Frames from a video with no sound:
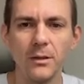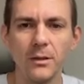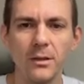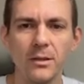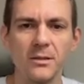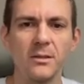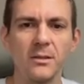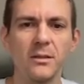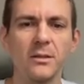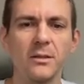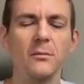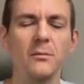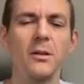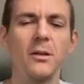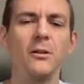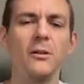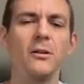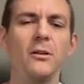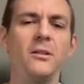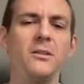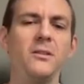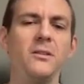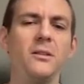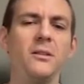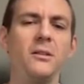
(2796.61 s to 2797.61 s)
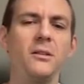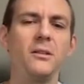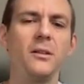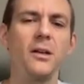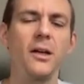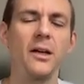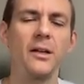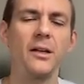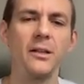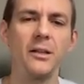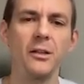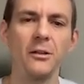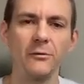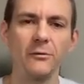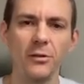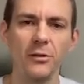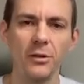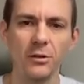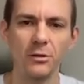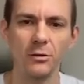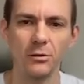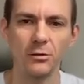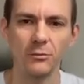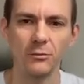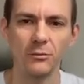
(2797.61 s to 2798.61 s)
is the is the id of the
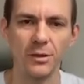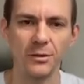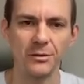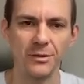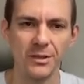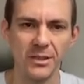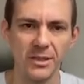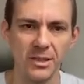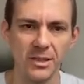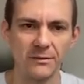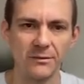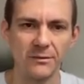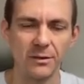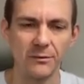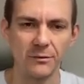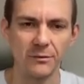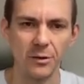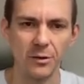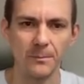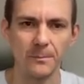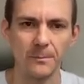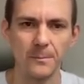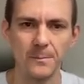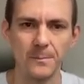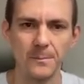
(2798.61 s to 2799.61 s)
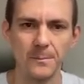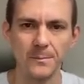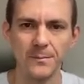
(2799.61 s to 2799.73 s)
node we received it from